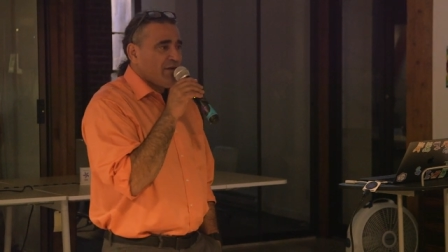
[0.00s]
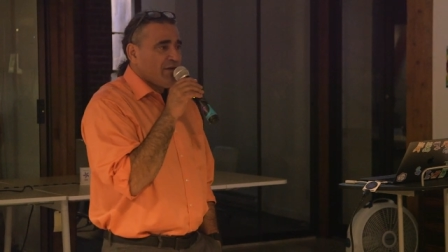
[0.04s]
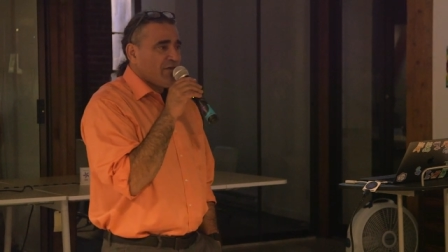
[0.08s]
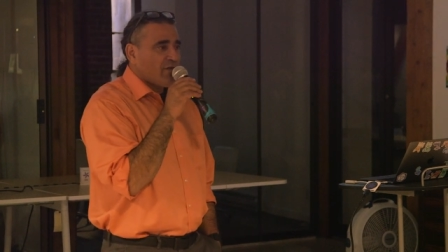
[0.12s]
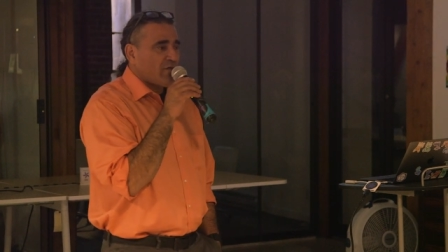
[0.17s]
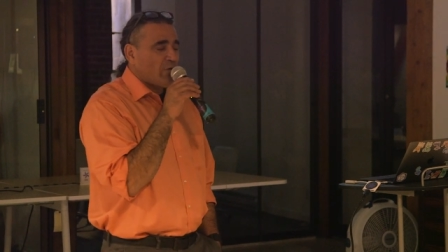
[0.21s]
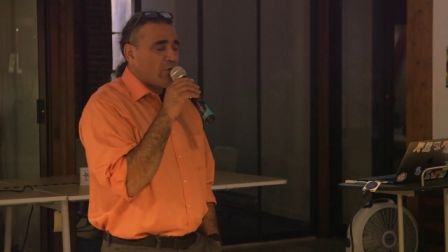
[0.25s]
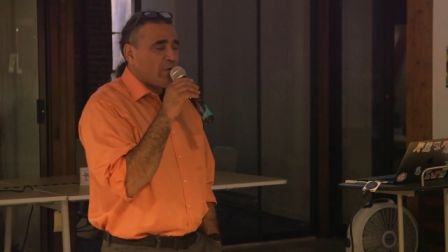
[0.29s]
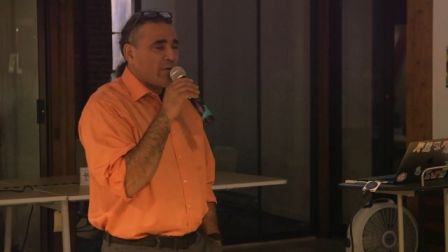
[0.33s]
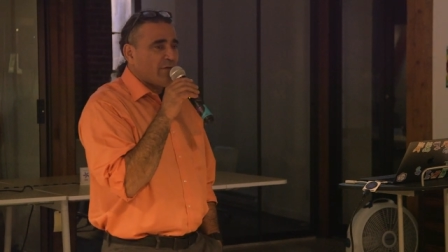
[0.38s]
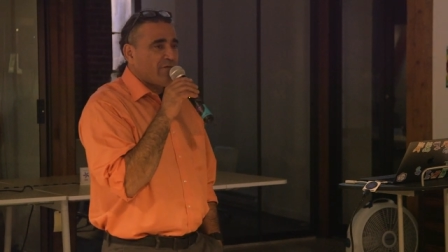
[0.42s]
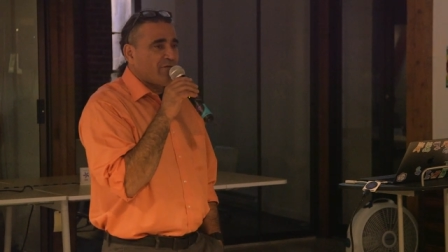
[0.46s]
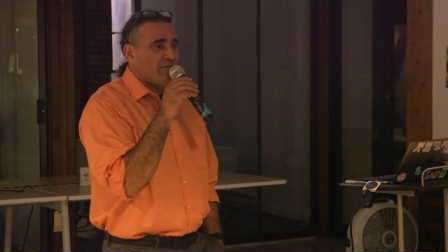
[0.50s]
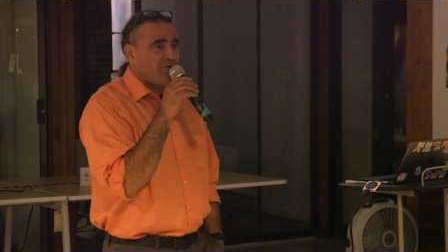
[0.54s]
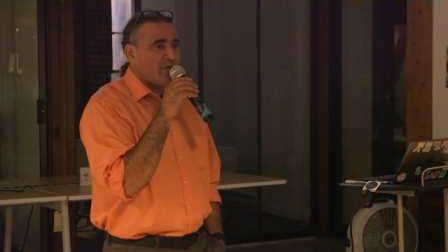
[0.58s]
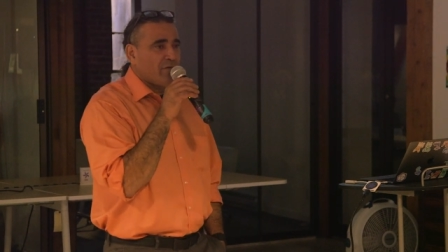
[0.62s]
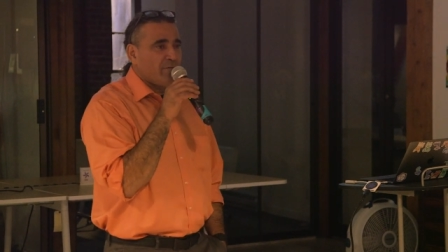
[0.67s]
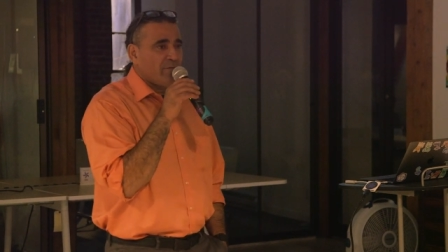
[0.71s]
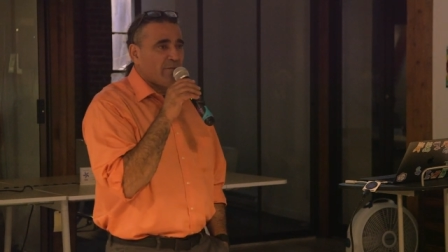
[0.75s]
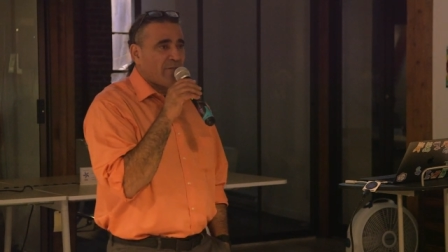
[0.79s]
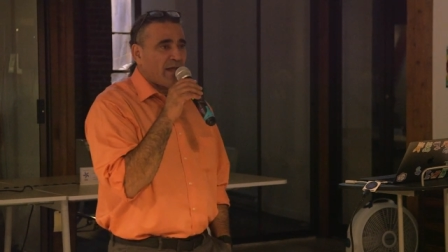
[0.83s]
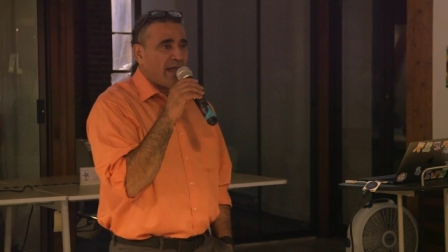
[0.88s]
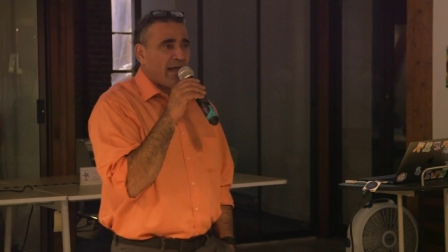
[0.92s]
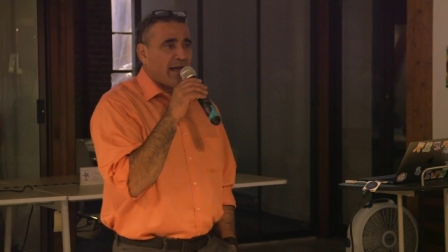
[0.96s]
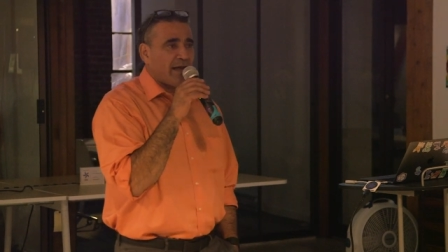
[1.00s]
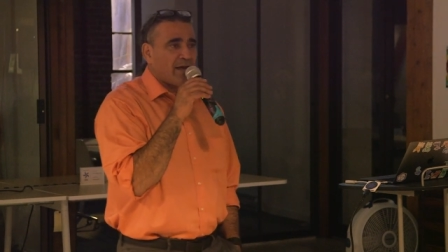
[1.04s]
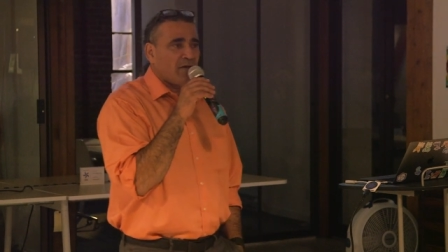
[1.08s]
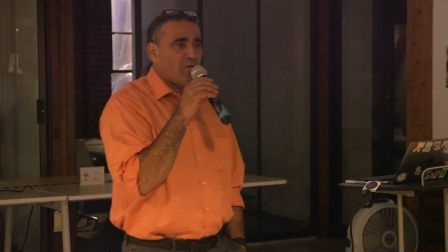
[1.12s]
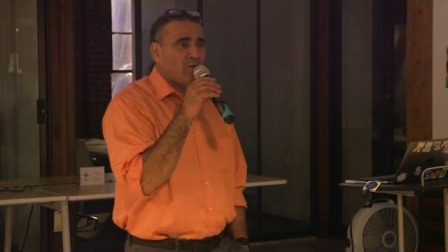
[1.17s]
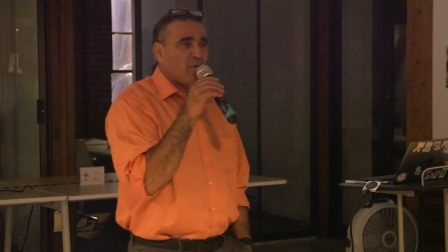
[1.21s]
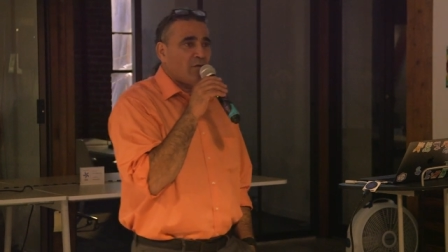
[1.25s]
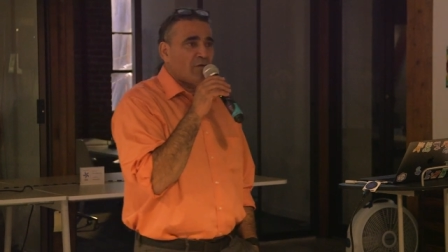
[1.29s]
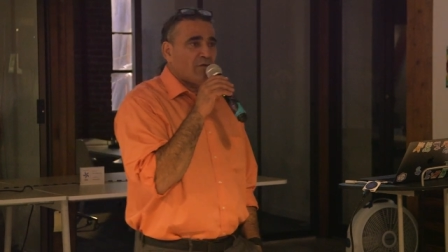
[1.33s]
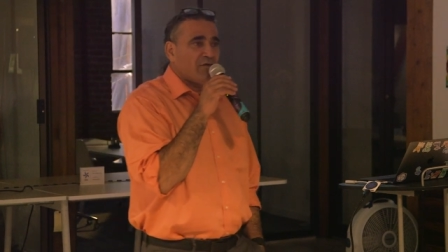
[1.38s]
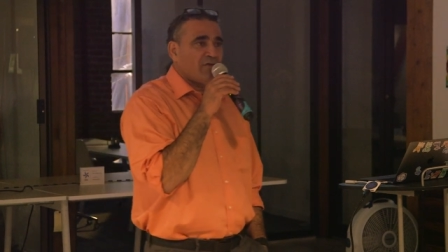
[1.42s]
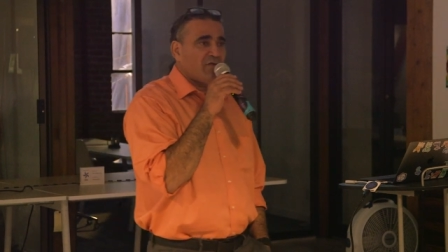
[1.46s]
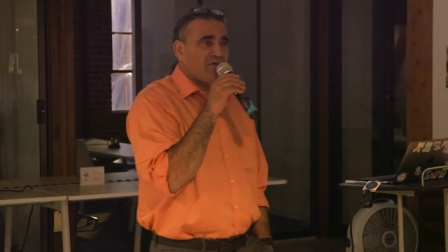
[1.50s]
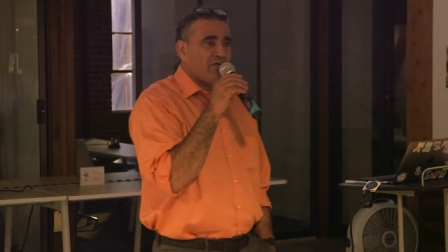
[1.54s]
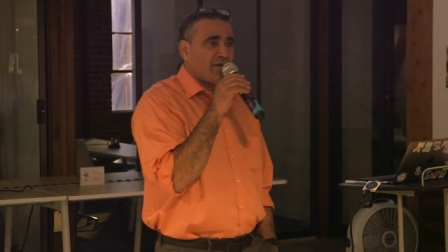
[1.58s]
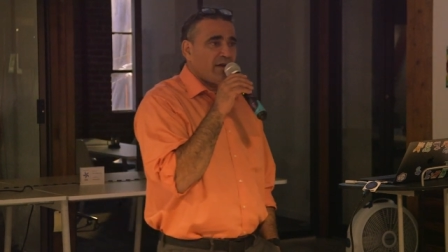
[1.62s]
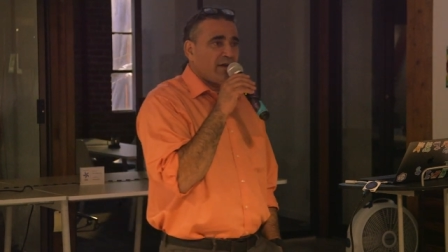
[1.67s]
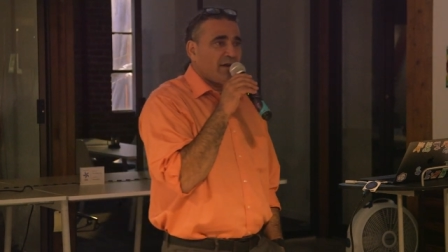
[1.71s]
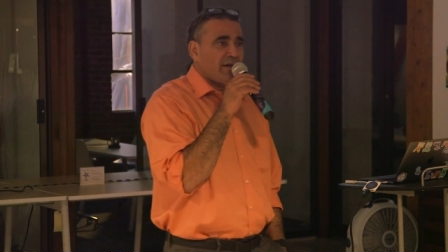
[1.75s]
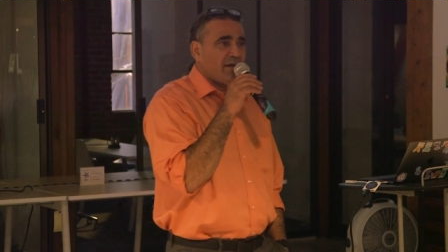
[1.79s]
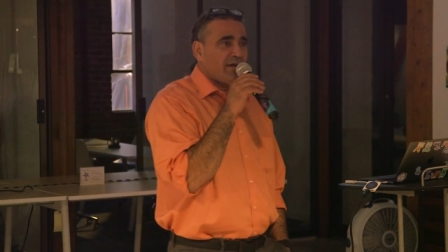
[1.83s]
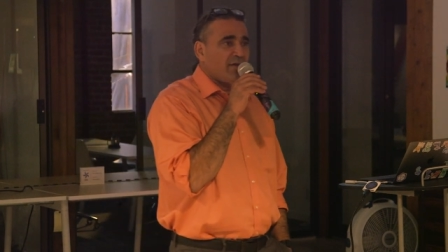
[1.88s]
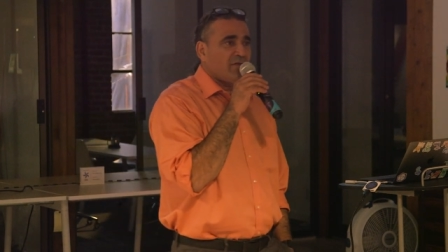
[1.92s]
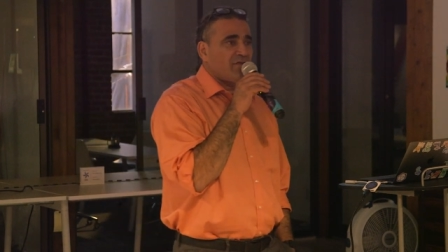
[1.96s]
So I went from animal
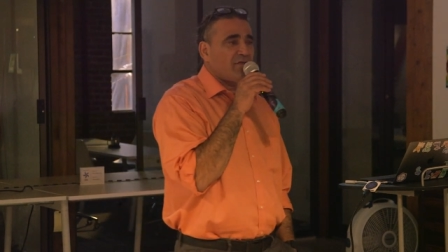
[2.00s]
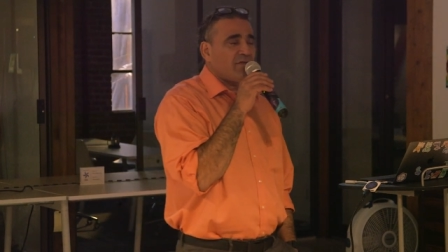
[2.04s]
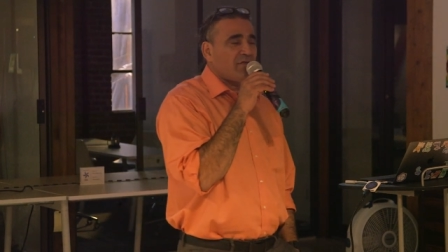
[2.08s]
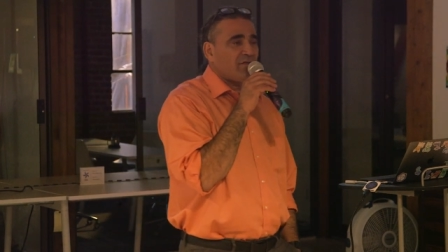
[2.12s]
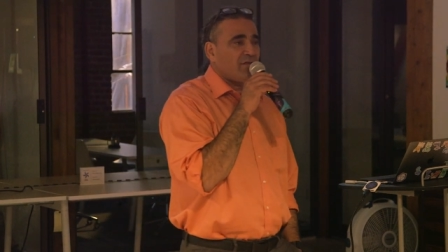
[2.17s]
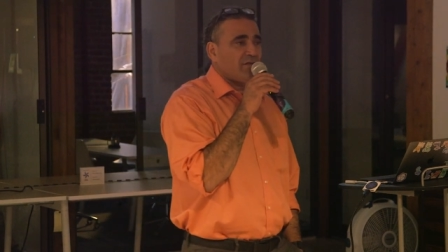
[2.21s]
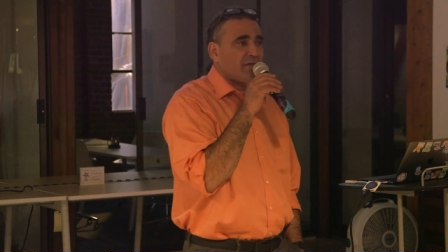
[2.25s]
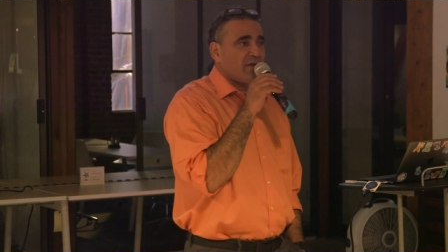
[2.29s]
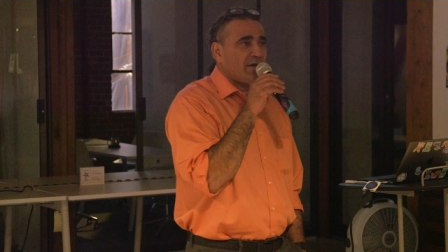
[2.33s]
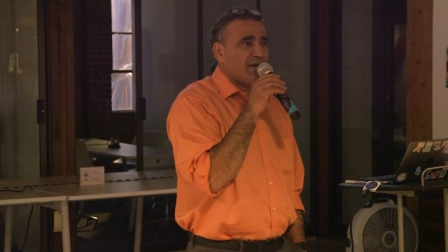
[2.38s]
studies,